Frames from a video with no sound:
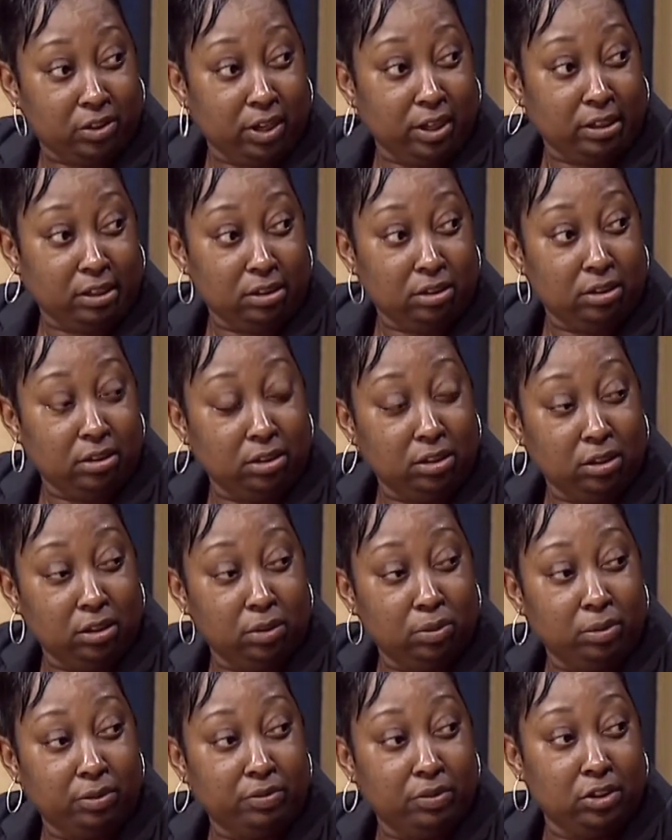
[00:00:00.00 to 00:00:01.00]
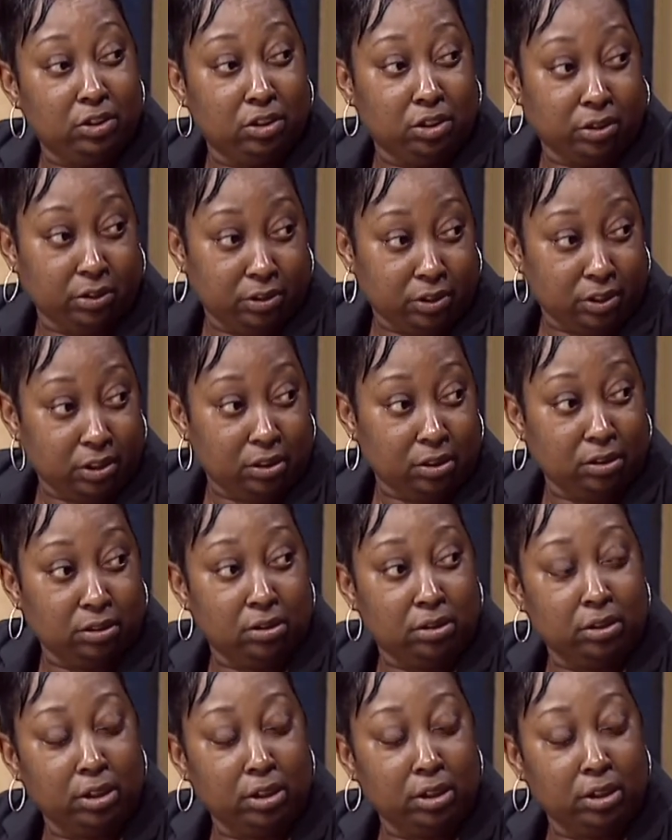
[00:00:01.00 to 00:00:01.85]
So I get to deal with the churches,